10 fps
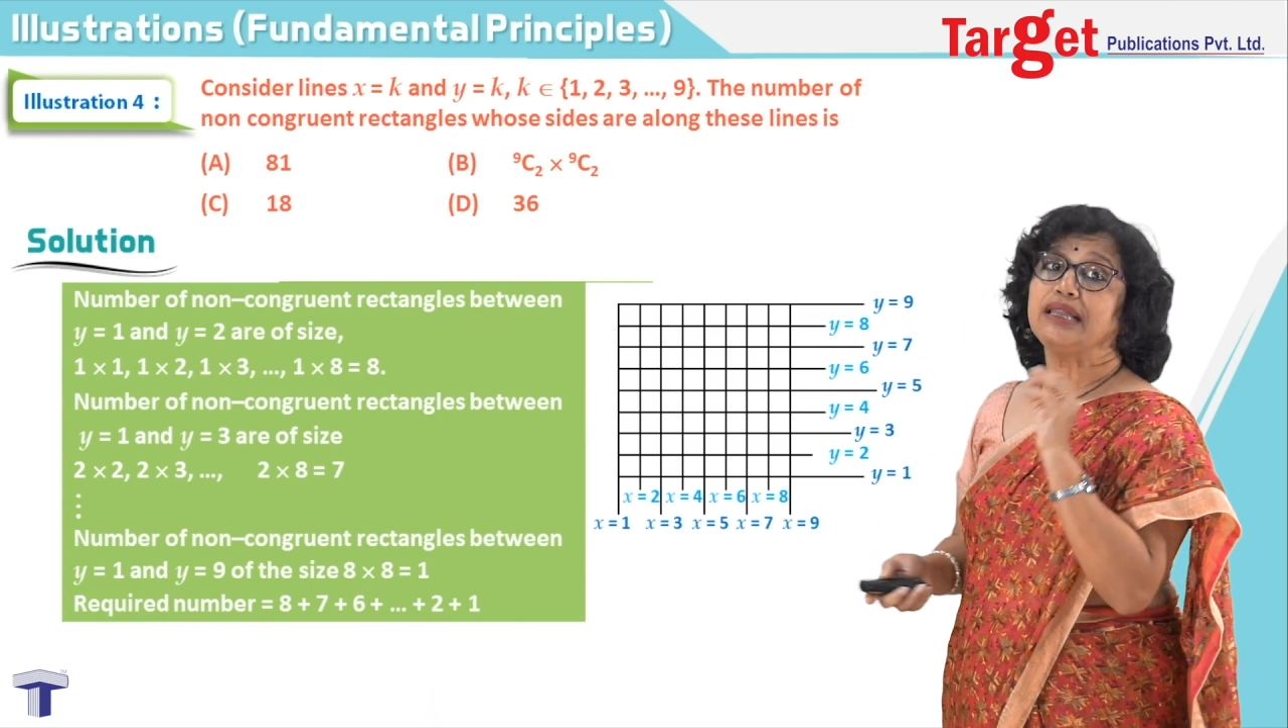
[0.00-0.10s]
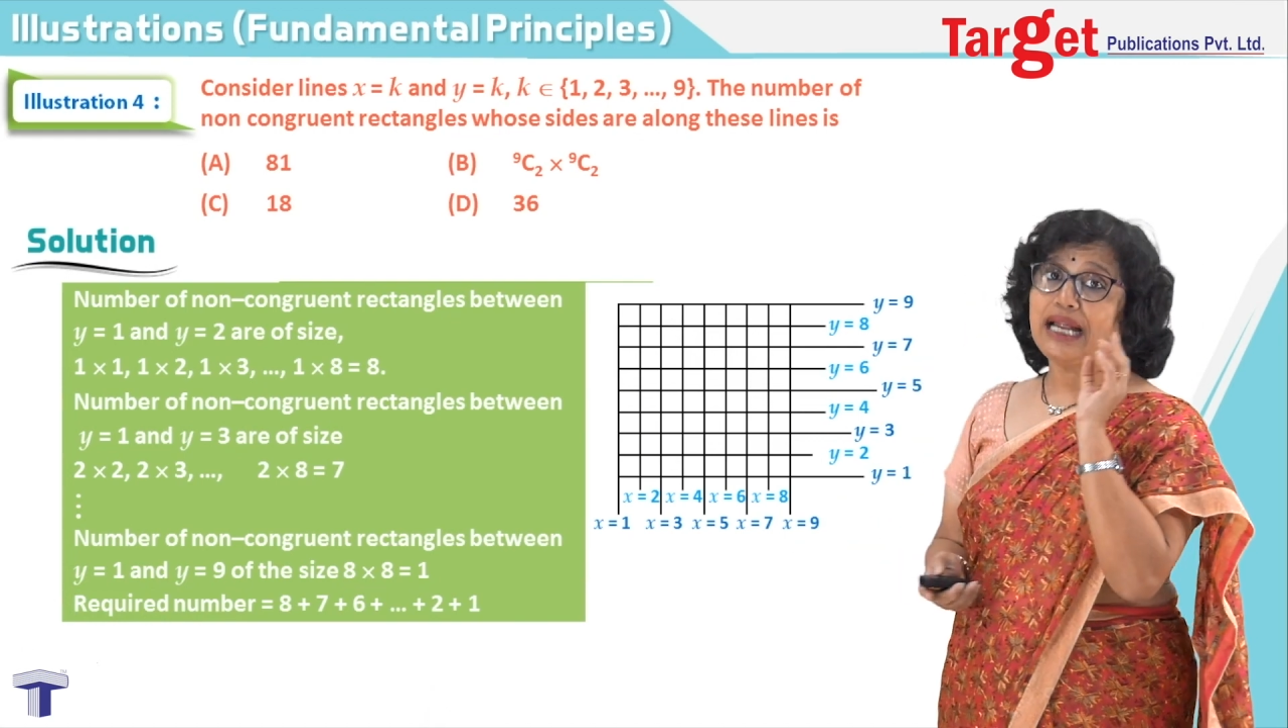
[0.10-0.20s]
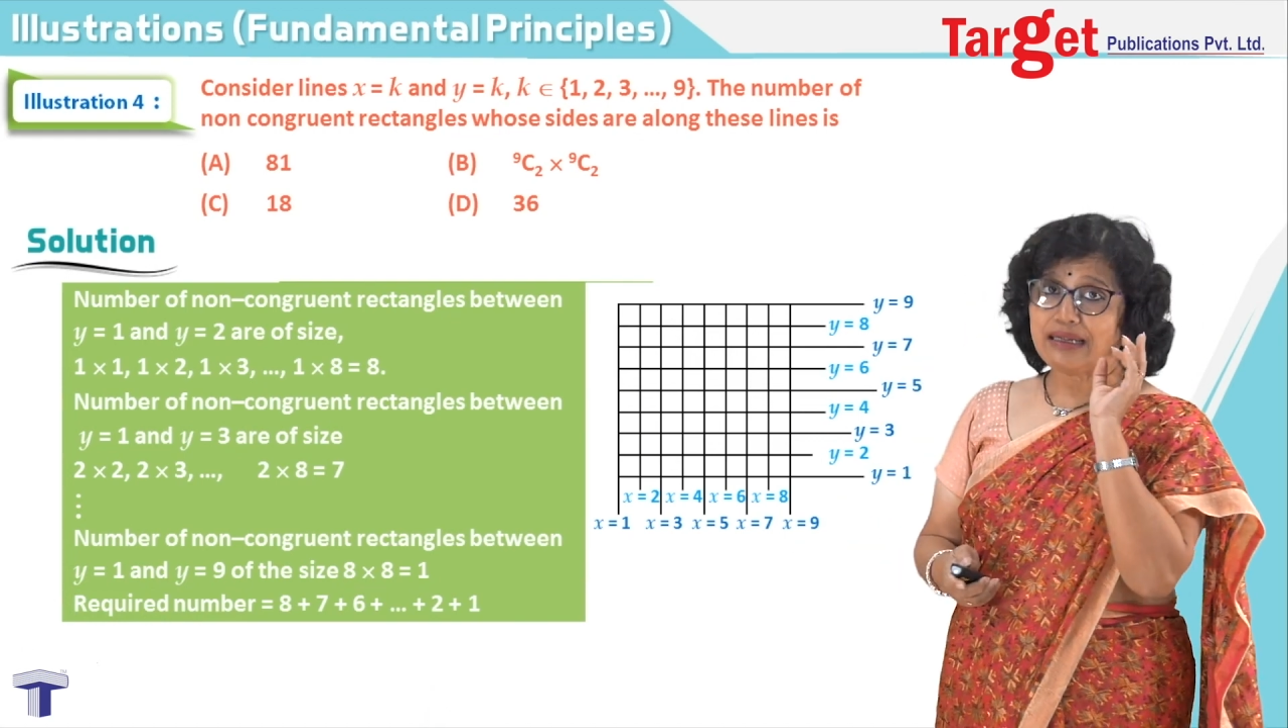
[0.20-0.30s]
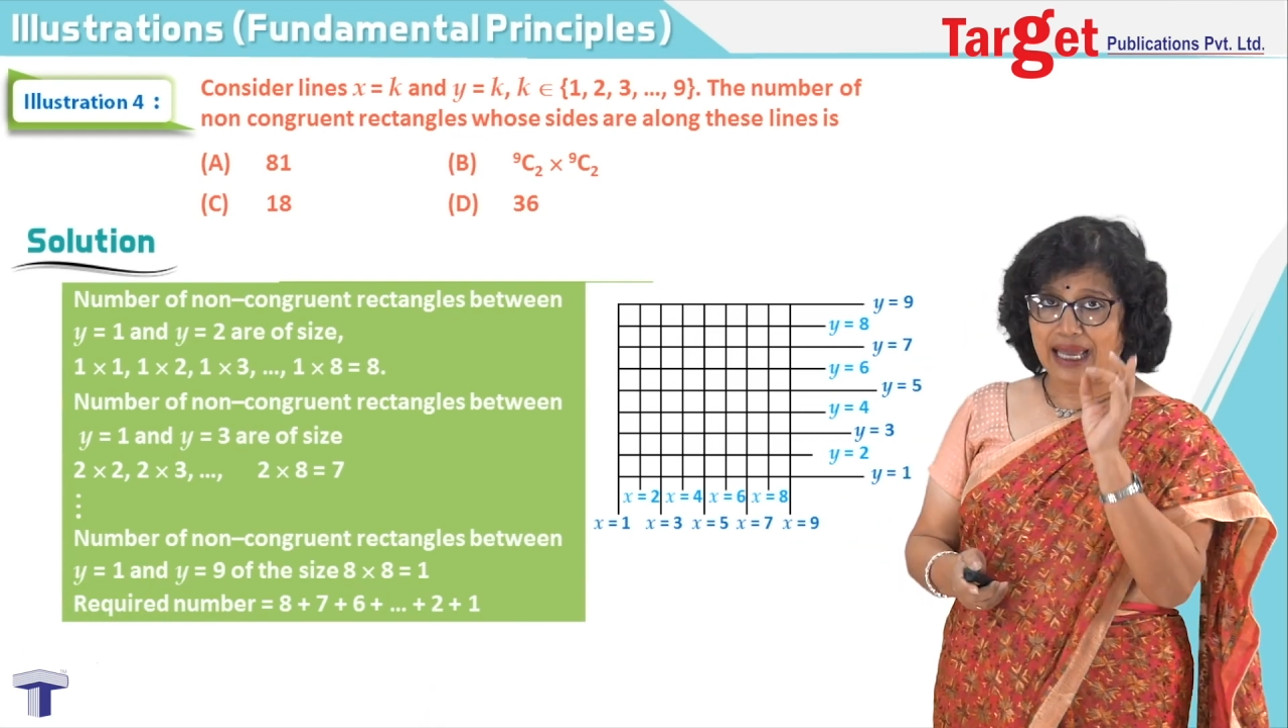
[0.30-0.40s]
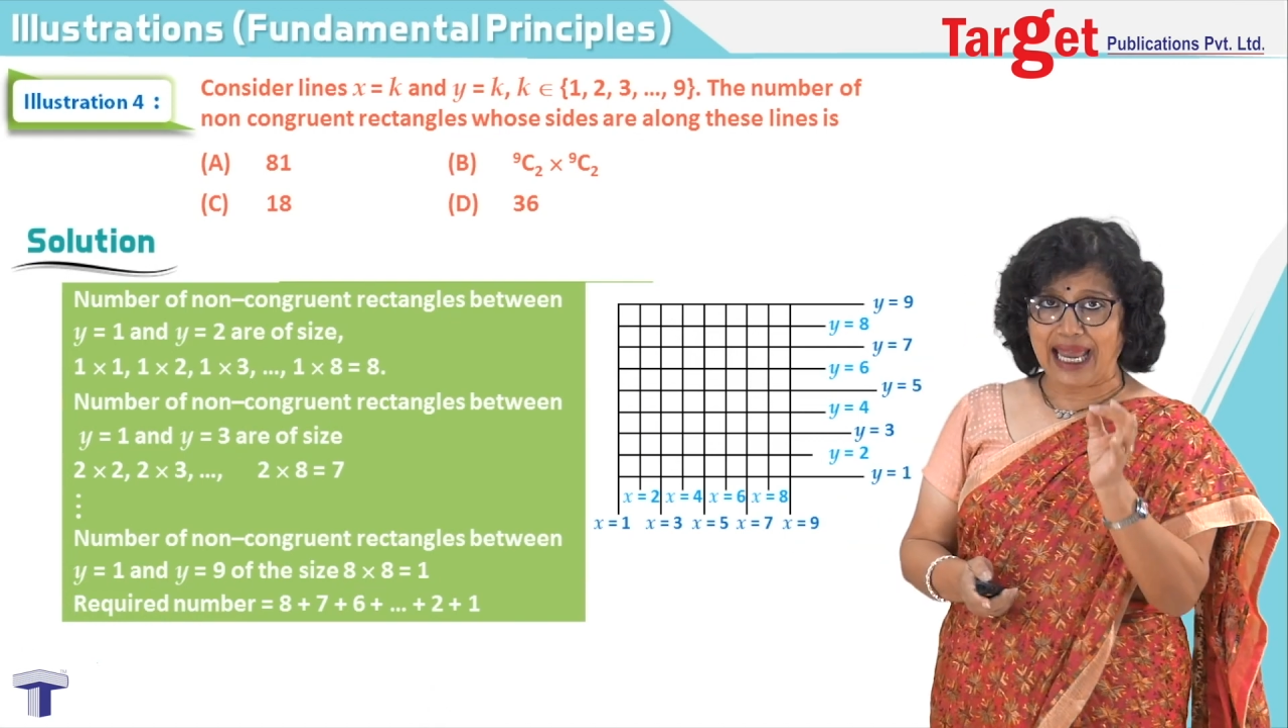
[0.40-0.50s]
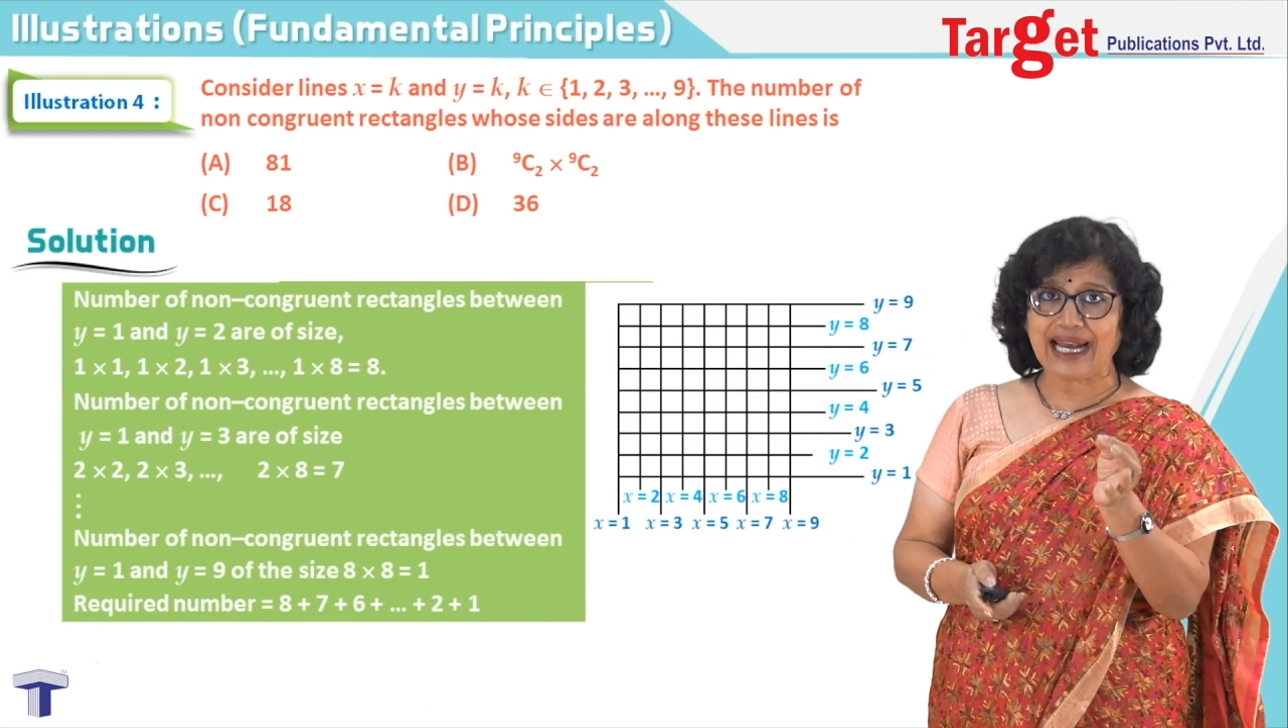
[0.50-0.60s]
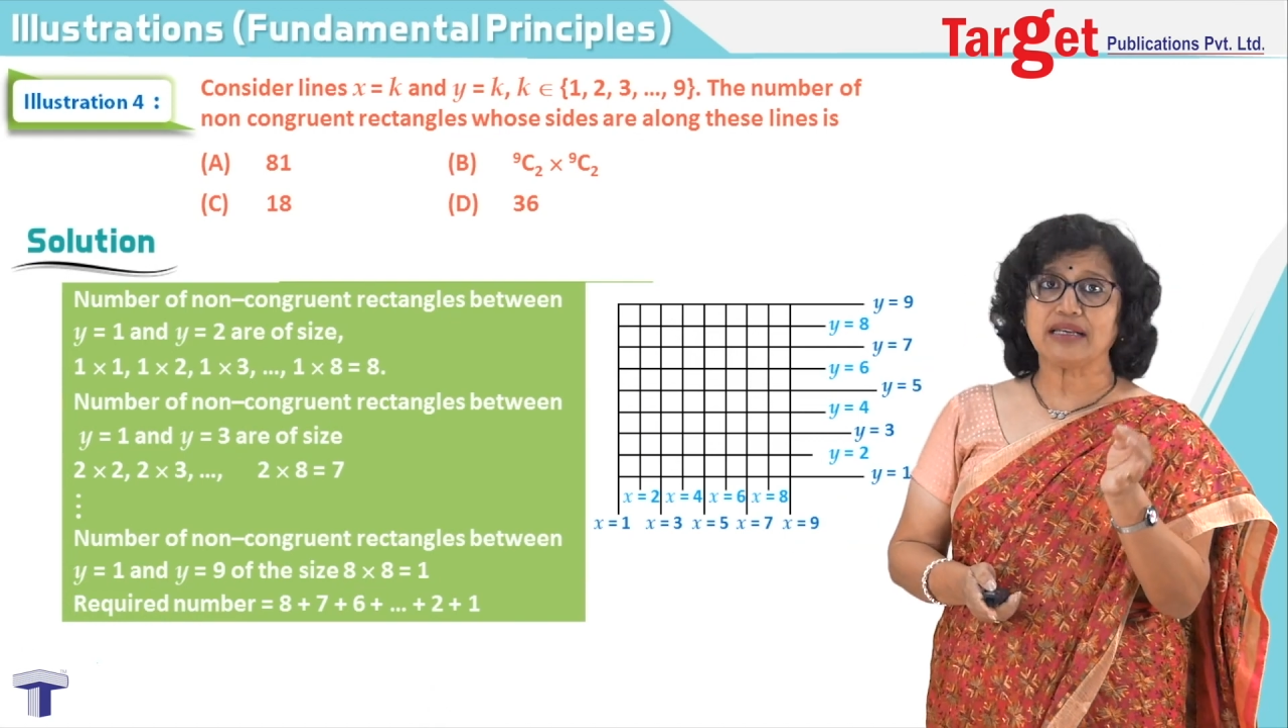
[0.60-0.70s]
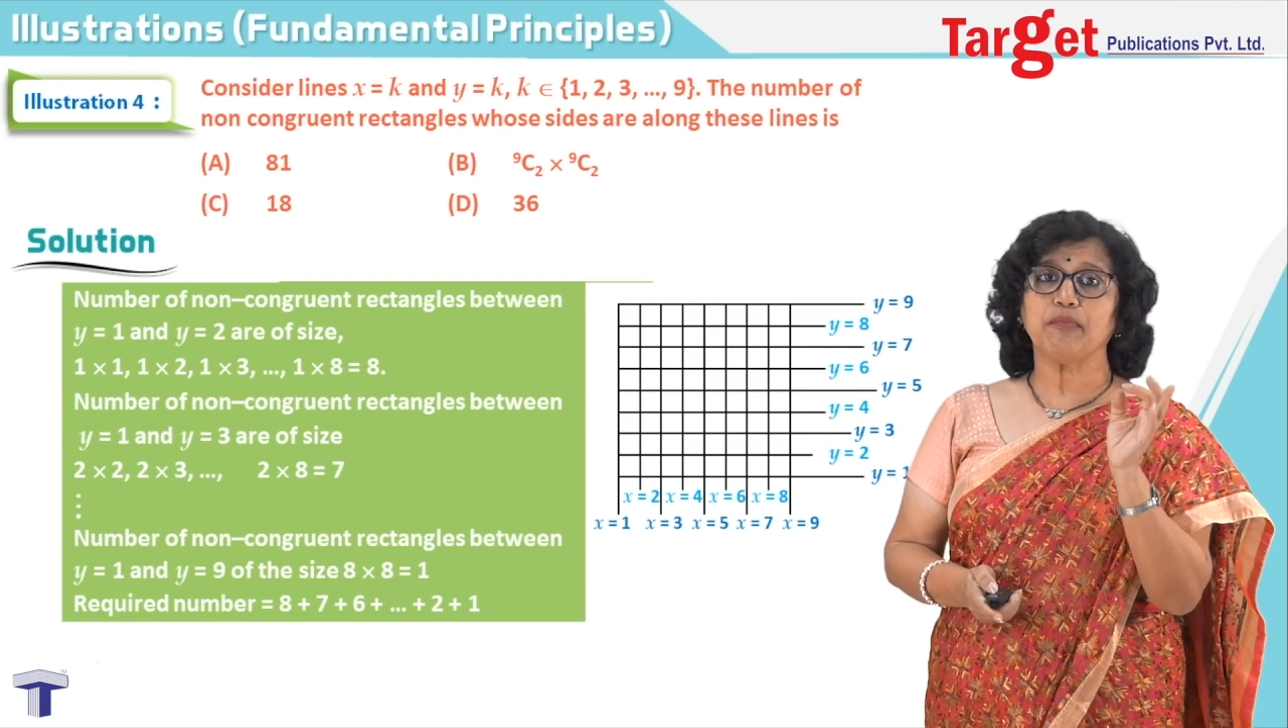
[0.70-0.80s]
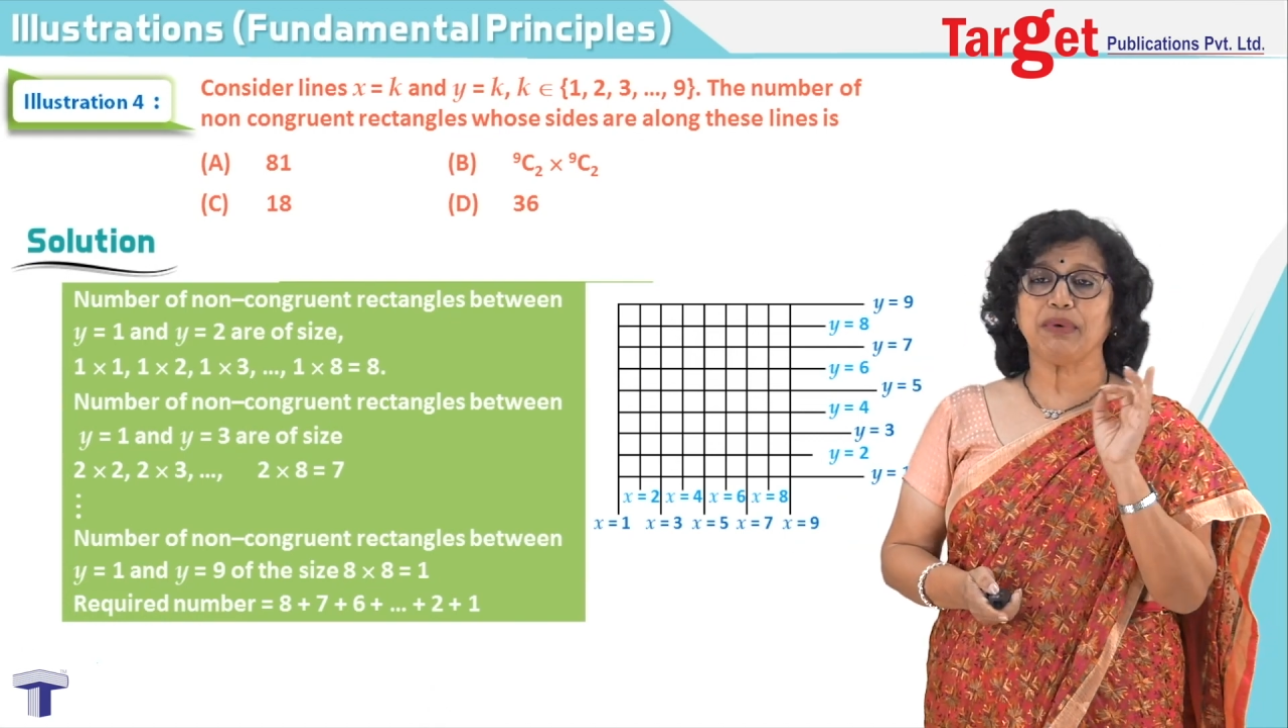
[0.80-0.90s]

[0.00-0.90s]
that 8